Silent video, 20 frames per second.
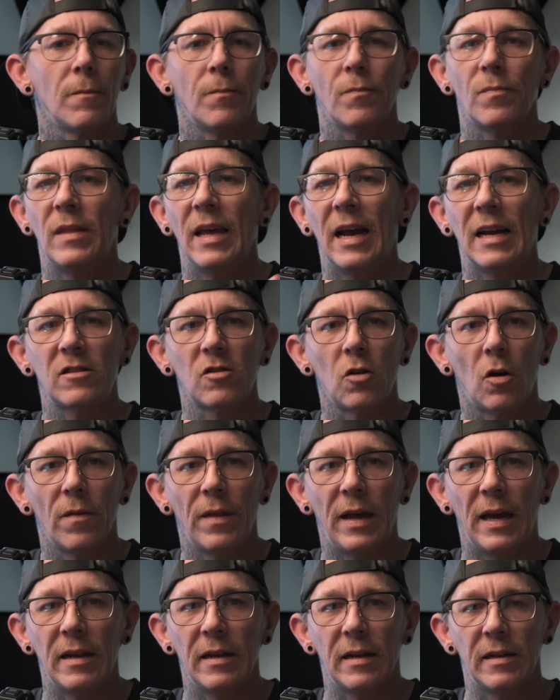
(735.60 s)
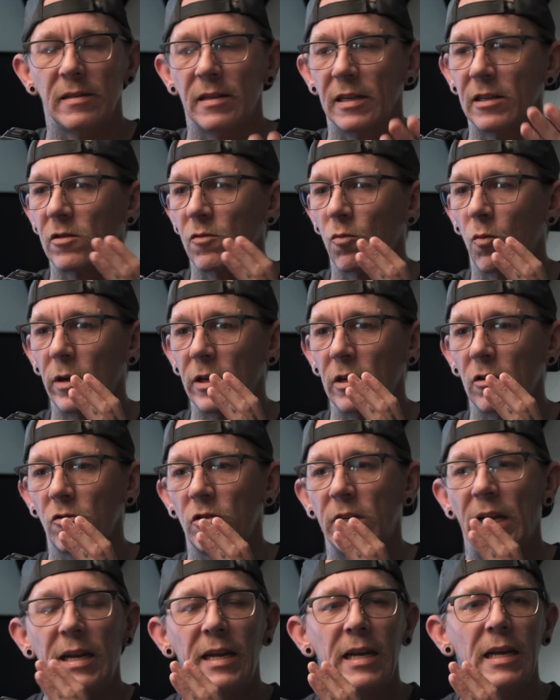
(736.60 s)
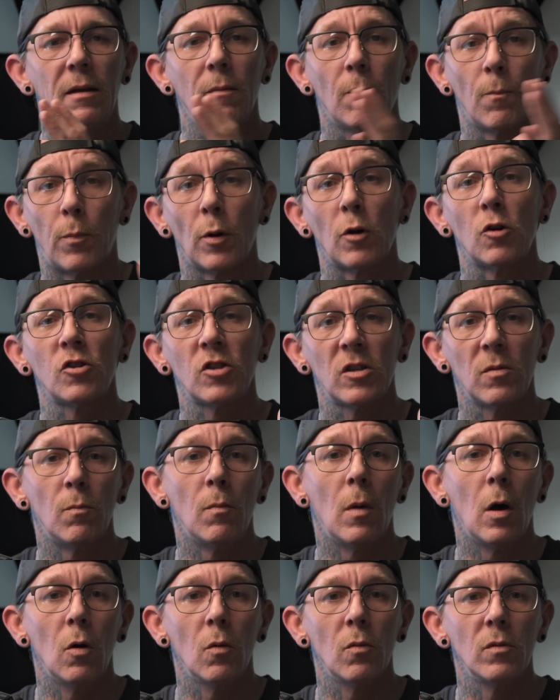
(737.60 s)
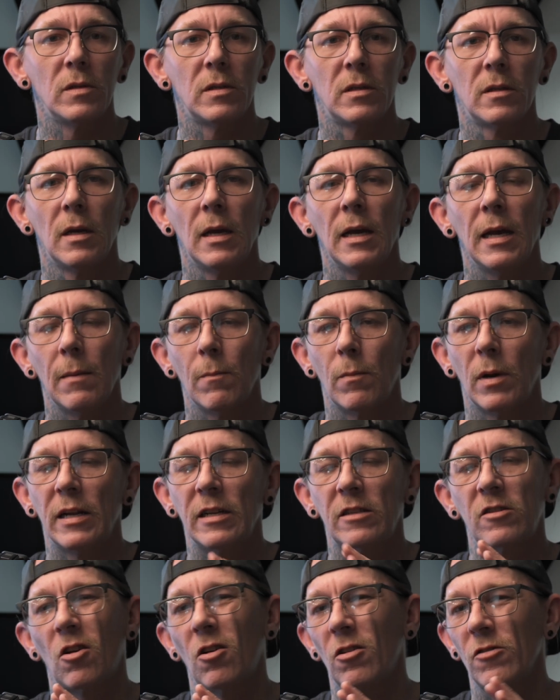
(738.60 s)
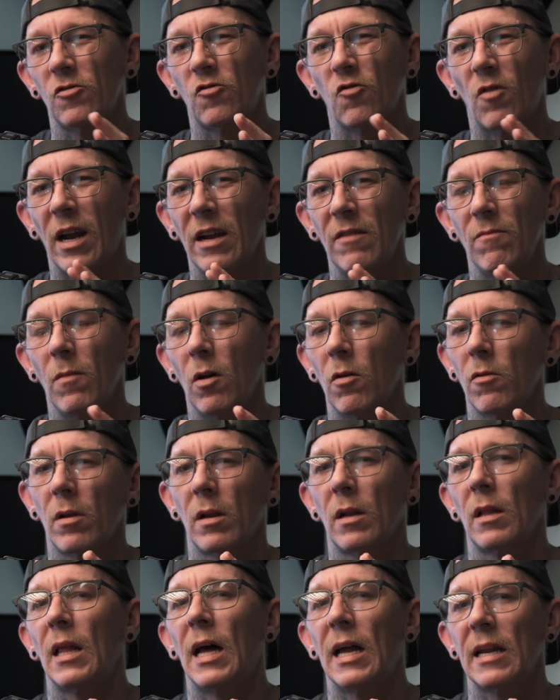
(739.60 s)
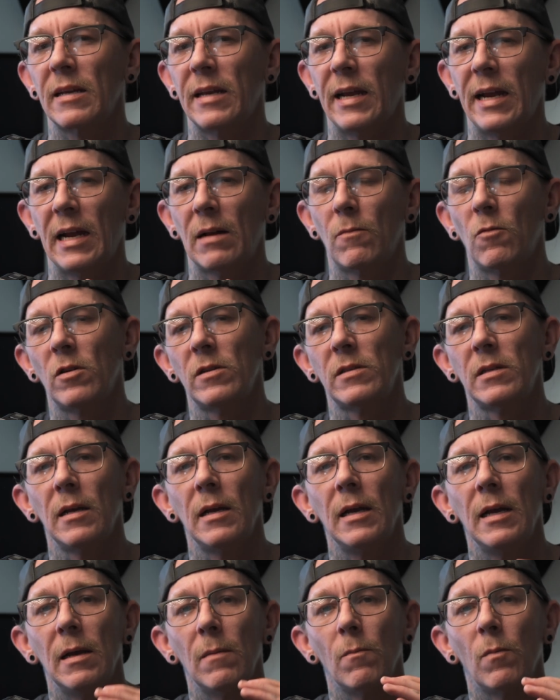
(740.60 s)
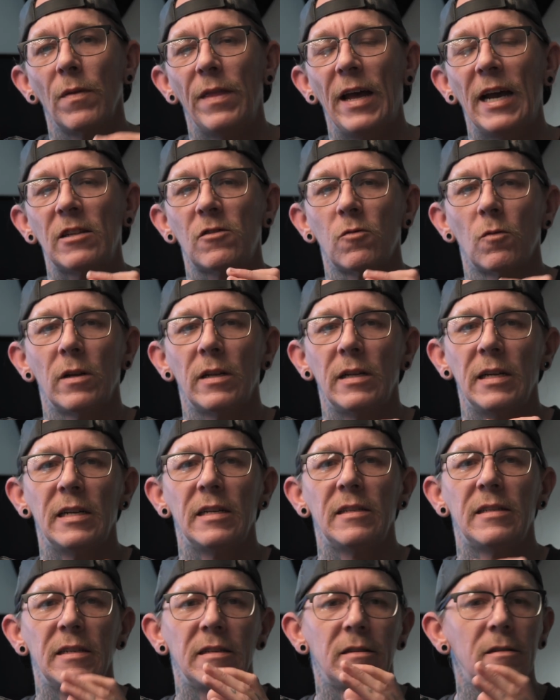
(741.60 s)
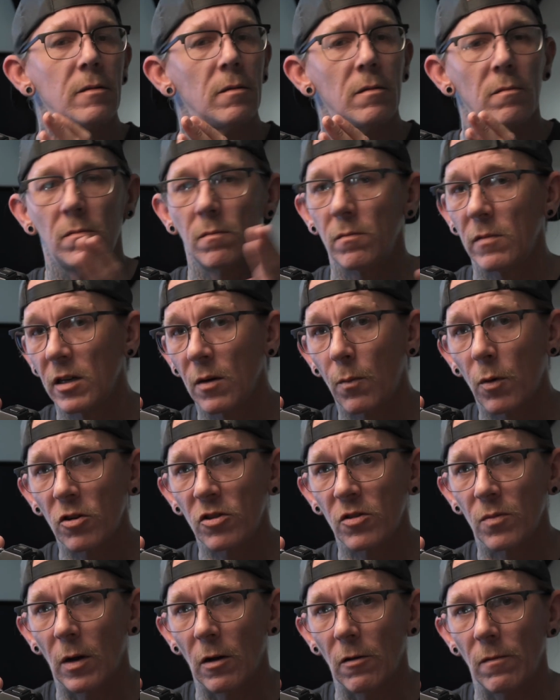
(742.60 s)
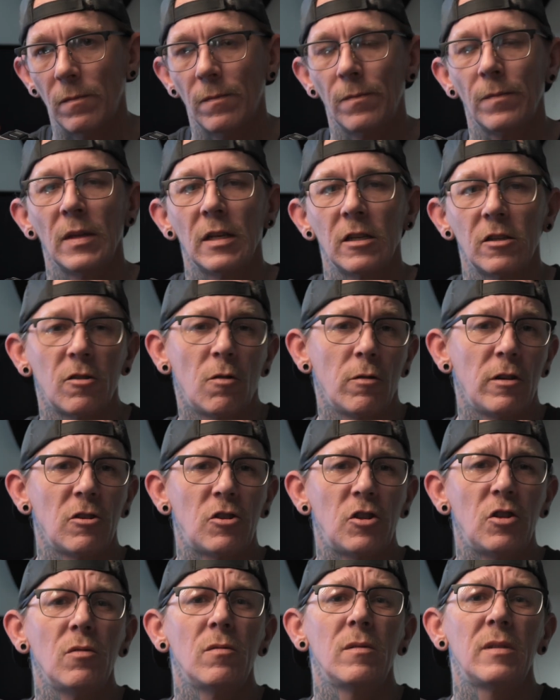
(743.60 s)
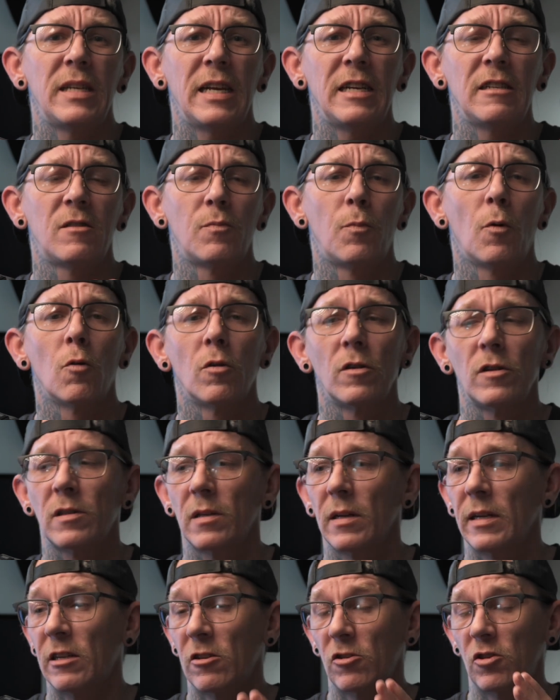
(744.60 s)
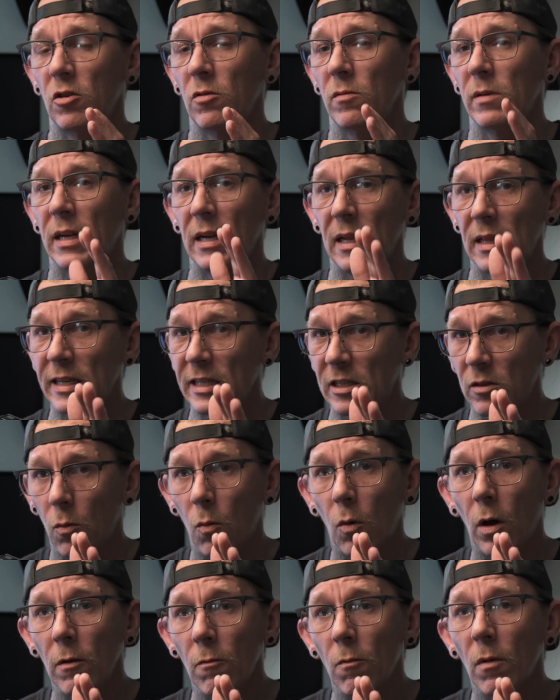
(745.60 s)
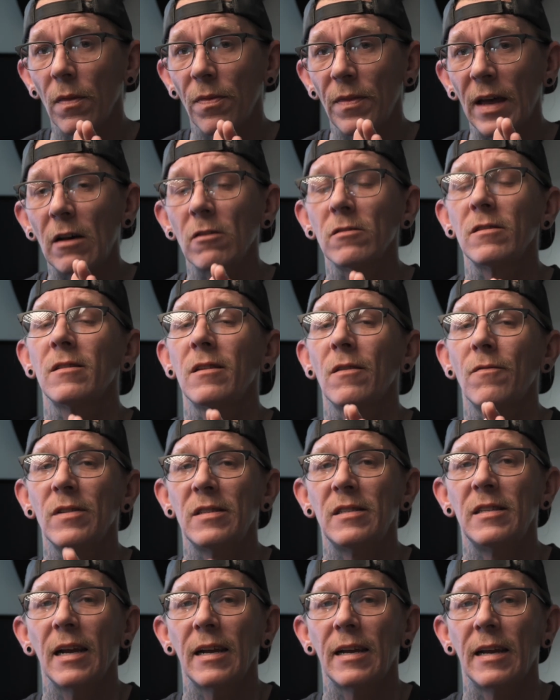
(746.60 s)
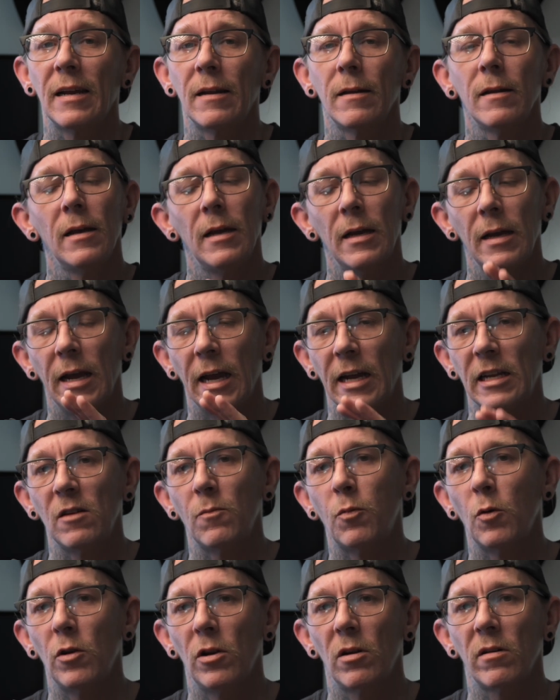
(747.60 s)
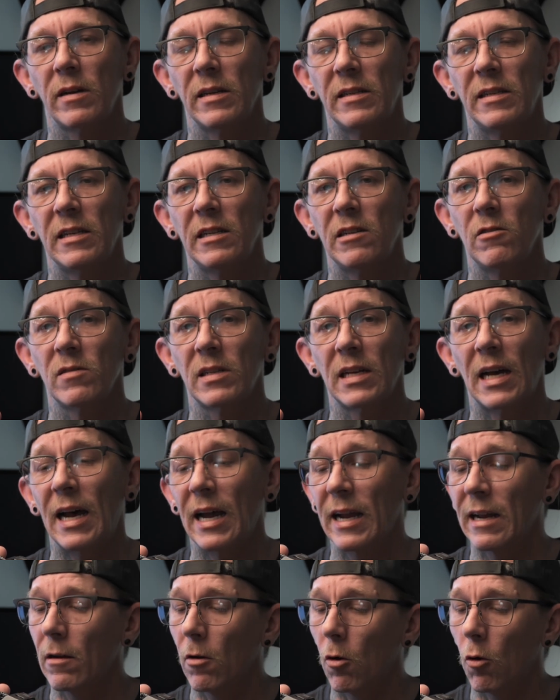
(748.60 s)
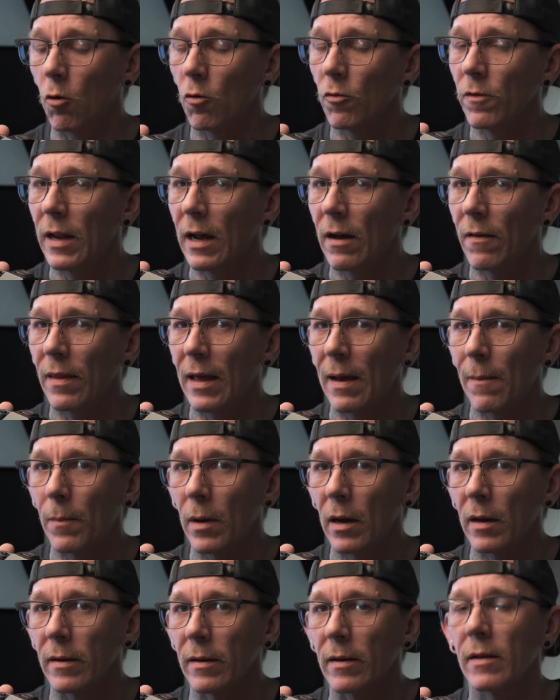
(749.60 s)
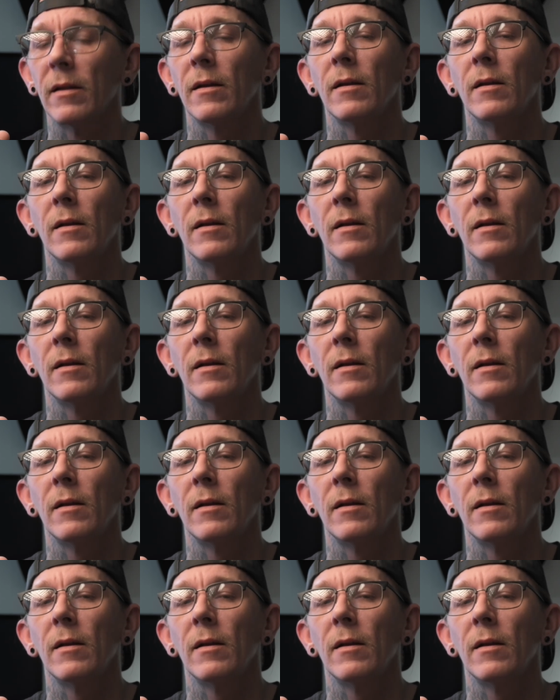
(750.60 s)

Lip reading: That's all that is. It's when you're taking burst modes. But it's called drive mode on a lot of cameras, but that's what it is your burst mode. So when you're shooting, say, sports, and you're shooting at least 1/1000th of a second, and you put it on continuous high and hold down that button,